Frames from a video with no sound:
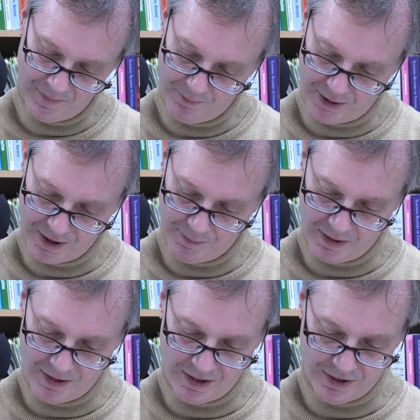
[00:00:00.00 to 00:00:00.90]

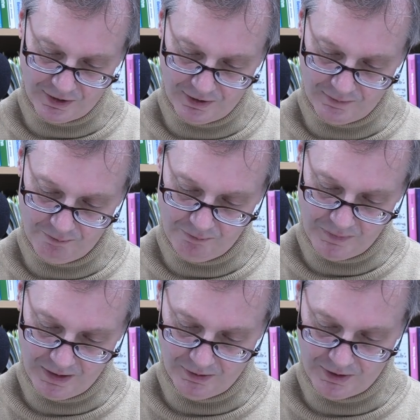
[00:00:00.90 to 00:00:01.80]
possibilities are
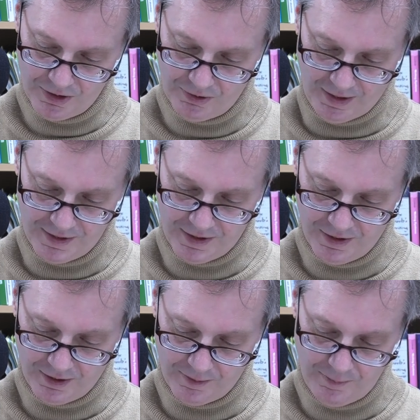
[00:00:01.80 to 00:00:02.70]
contrasted
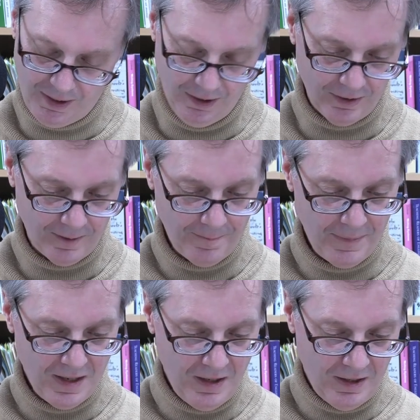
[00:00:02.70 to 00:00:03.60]
and compared.
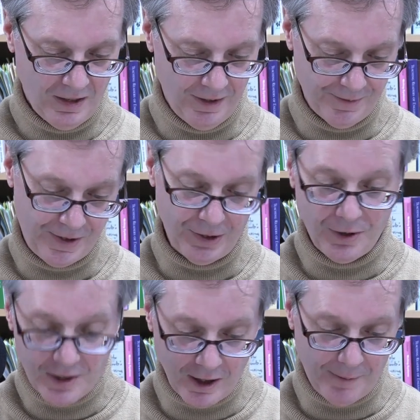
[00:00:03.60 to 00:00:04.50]

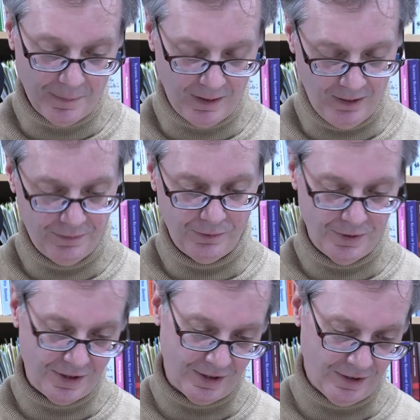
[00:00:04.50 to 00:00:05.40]
Stereotype
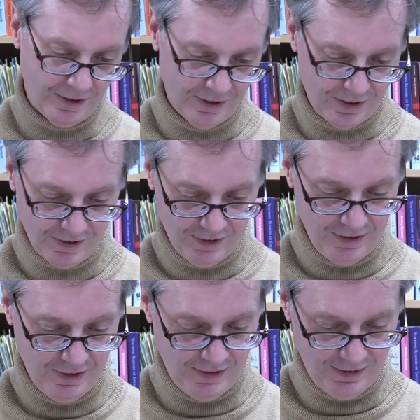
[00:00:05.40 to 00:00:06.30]
influences
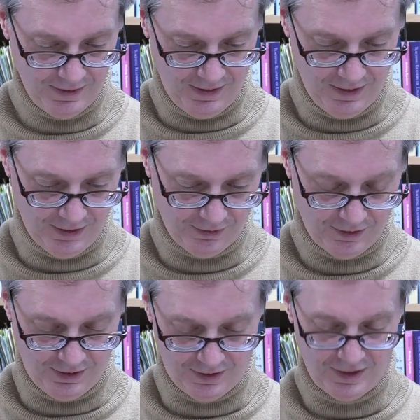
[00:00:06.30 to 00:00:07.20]
and other
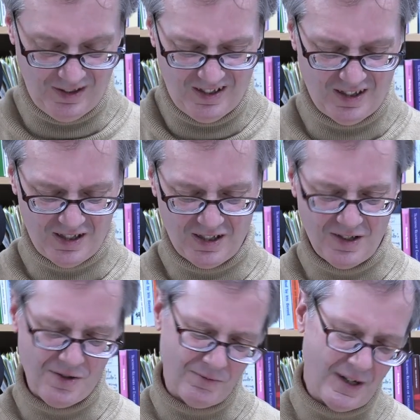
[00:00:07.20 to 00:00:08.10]
things, and that's kind
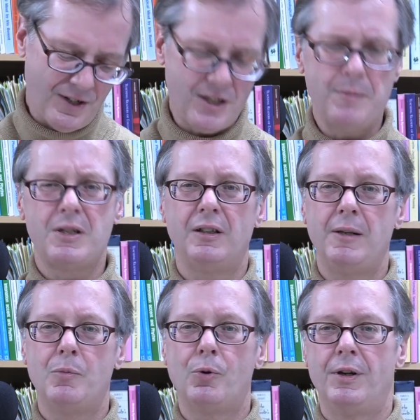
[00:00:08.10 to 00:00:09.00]
of, the writer seems to lean
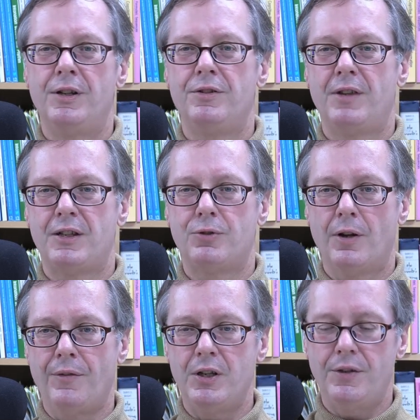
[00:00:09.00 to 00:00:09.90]
more into that sort
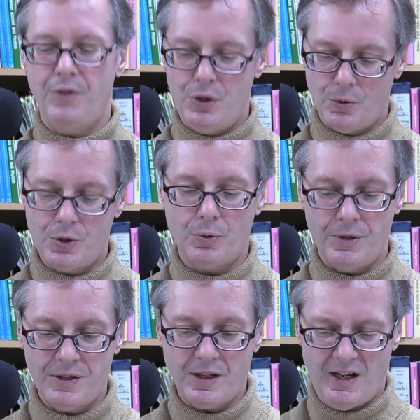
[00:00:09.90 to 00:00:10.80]
of individual
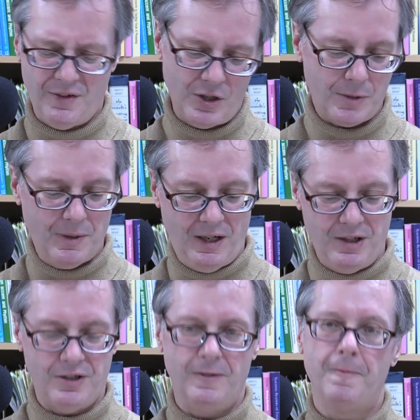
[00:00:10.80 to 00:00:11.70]
choice kind of
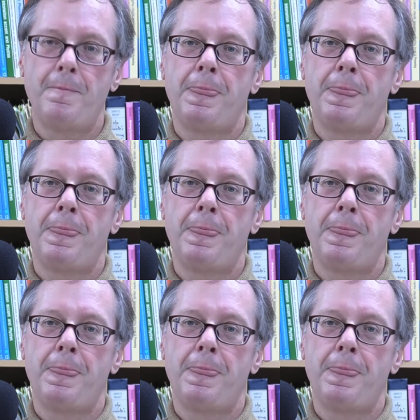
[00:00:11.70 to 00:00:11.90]
explanation.